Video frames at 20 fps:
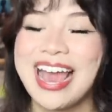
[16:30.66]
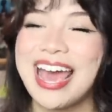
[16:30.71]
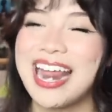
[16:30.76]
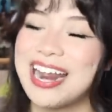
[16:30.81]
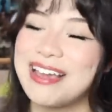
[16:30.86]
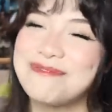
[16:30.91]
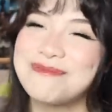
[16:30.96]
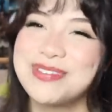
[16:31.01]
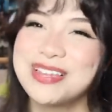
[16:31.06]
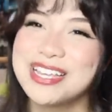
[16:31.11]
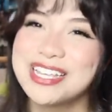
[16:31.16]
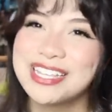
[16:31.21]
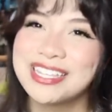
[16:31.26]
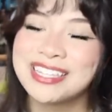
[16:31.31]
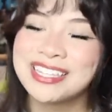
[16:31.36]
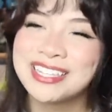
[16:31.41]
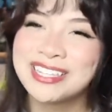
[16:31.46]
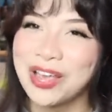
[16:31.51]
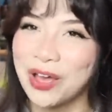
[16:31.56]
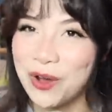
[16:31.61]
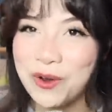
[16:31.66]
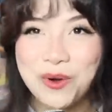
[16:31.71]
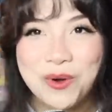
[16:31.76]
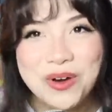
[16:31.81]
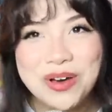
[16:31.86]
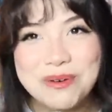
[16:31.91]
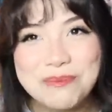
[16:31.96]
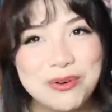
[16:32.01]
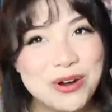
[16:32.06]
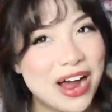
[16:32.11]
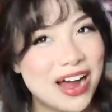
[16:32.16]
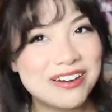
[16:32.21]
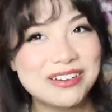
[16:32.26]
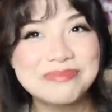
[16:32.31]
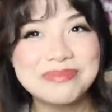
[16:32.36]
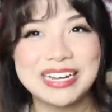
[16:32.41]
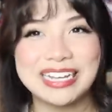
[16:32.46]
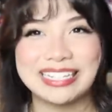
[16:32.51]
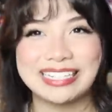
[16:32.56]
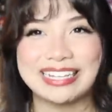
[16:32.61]
And I'm so proud
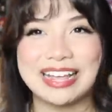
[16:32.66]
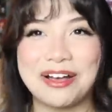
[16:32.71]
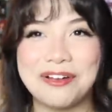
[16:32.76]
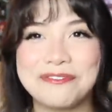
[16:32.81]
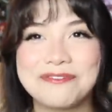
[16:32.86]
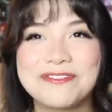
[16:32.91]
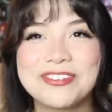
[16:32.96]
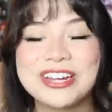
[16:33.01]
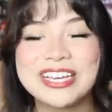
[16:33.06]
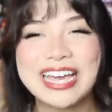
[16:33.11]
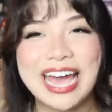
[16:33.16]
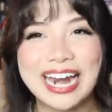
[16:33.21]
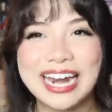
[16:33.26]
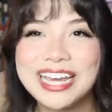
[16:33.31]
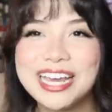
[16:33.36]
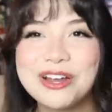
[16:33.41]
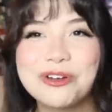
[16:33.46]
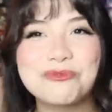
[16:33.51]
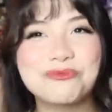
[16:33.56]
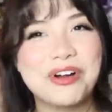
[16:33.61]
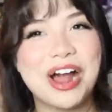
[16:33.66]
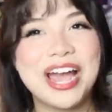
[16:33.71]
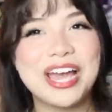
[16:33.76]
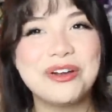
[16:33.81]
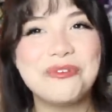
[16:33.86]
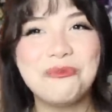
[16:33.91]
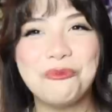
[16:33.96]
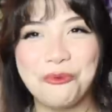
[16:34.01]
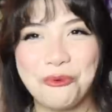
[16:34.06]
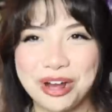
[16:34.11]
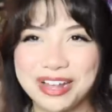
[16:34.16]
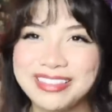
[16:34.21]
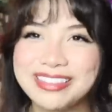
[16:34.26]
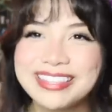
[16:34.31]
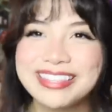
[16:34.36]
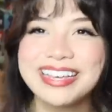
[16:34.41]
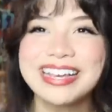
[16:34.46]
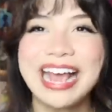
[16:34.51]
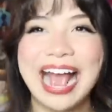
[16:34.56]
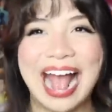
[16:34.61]
of myself for getting it right
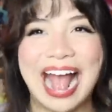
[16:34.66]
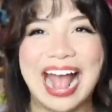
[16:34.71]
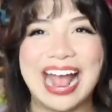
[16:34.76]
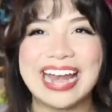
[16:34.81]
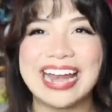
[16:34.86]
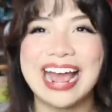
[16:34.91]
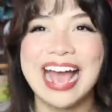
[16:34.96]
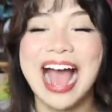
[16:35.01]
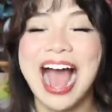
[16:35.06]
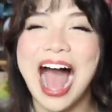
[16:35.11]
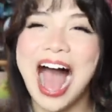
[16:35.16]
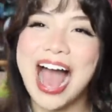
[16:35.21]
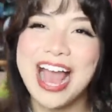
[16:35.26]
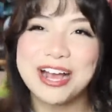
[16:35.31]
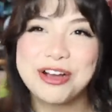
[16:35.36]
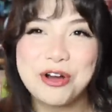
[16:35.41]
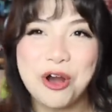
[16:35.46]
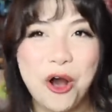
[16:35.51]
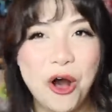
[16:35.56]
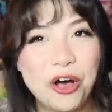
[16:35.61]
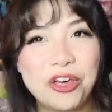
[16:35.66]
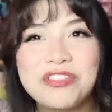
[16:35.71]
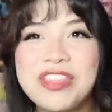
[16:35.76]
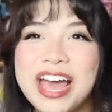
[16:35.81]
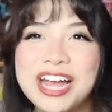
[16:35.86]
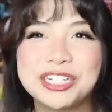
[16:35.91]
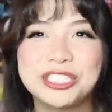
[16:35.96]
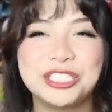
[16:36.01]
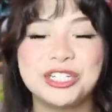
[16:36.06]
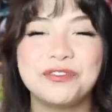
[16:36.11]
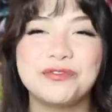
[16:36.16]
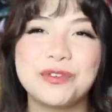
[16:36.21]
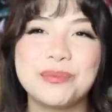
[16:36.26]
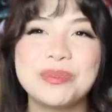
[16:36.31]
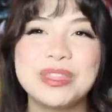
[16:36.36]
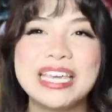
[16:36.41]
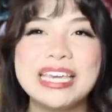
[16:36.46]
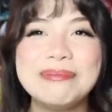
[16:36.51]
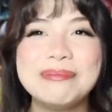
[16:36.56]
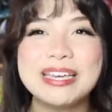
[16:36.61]
once again. I called that shit
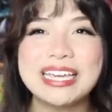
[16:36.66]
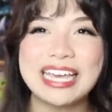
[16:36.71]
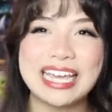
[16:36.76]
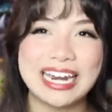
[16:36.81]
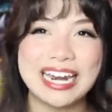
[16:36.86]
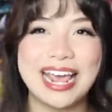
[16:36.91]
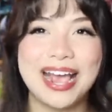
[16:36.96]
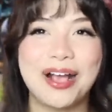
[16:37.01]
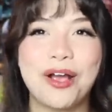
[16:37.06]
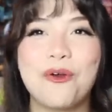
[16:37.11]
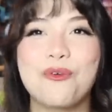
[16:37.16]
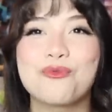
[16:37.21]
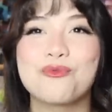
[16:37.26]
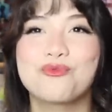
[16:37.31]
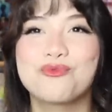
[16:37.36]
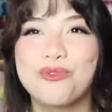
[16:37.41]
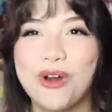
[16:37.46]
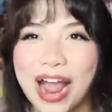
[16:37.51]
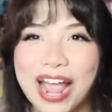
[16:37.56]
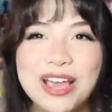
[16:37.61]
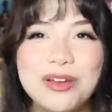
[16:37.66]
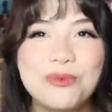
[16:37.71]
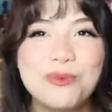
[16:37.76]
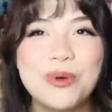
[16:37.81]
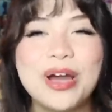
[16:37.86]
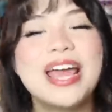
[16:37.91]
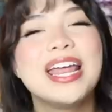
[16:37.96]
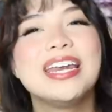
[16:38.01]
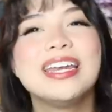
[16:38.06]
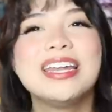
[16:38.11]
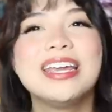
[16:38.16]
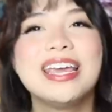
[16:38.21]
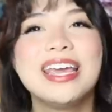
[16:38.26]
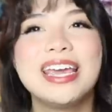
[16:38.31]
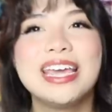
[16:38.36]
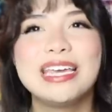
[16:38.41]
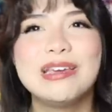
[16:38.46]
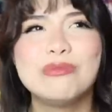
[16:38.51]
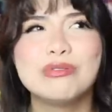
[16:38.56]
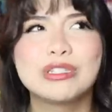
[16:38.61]
from the beginning, right when
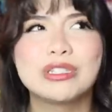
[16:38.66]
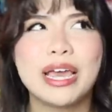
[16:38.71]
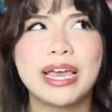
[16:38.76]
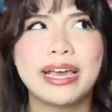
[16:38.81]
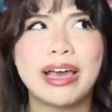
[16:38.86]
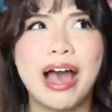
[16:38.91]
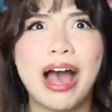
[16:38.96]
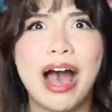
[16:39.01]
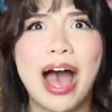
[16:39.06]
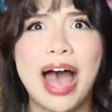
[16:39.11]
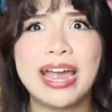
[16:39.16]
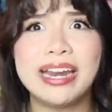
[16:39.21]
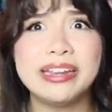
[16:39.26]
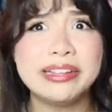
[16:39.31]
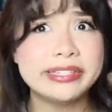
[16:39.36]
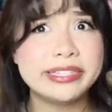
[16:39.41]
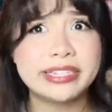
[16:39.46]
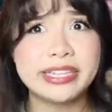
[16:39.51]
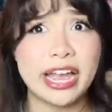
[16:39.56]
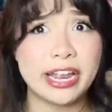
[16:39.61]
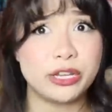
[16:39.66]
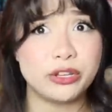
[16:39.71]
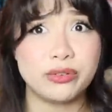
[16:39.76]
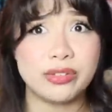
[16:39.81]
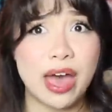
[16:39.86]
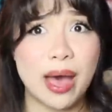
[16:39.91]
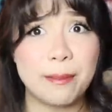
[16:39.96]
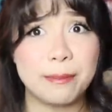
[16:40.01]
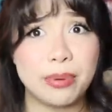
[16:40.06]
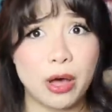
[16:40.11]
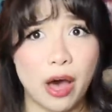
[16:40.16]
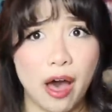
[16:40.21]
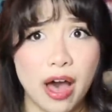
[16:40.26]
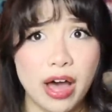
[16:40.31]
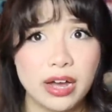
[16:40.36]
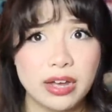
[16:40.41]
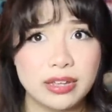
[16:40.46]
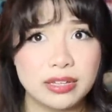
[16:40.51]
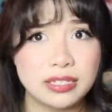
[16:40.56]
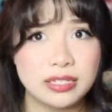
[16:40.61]
he was like, I didn't send you that
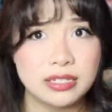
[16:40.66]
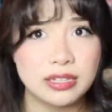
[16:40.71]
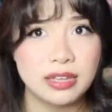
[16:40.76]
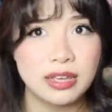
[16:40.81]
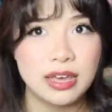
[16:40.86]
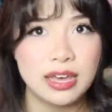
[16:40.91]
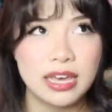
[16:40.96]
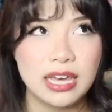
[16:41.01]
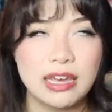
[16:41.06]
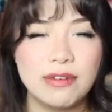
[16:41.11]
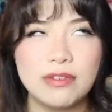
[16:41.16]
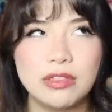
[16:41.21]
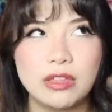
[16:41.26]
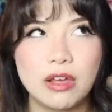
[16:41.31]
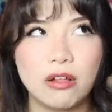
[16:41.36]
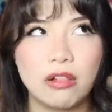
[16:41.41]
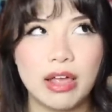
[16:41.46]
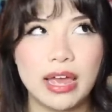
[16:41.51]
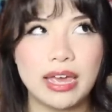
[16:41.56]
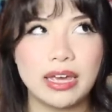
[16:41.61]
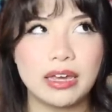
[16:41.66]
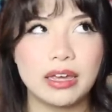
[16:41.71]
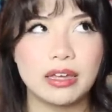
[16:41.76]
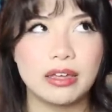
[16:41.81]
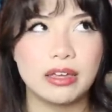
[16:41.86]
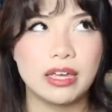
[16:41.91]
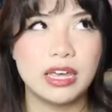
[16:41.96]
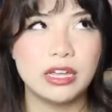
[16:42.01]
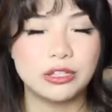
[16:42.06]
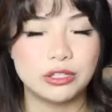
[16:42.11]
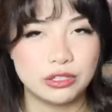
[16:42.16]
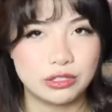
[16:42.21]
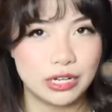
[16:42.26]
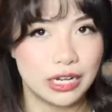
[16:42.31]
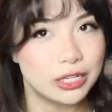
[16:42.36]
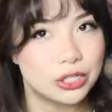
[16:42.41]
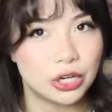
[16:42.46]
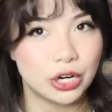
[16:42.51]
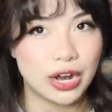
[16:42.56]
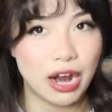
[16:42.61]
box. Even though, like, it
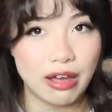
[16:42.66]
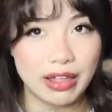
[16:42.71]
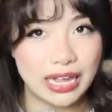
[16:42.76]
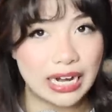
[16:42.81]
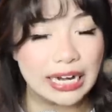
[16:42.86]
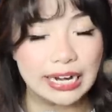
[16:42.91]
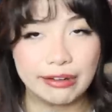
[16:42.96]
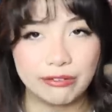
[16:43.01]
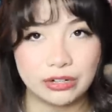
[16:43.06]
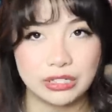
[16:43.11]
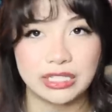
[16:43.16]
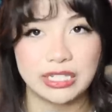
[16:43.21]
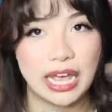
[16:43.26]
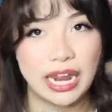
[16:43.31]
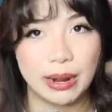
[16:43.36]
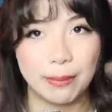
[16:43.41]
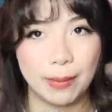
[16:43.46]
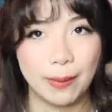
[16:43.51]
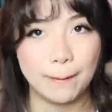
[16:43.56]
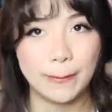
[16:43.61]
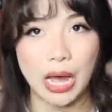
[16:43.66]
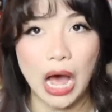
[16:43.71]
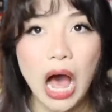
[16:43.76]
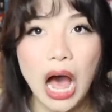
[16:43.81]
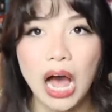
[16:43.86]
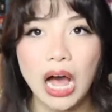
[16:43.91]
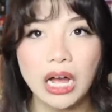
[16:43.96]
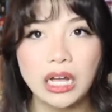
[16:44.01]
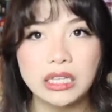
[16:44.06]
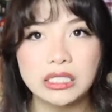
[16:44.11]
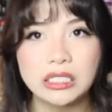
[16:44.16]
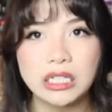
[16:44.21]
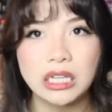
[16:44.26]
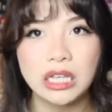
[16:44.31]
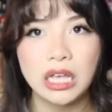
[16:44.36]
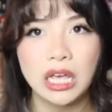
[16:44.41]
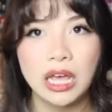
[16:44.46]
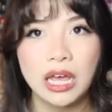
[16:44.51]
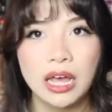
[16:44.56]
did turn out that he never sent him a box.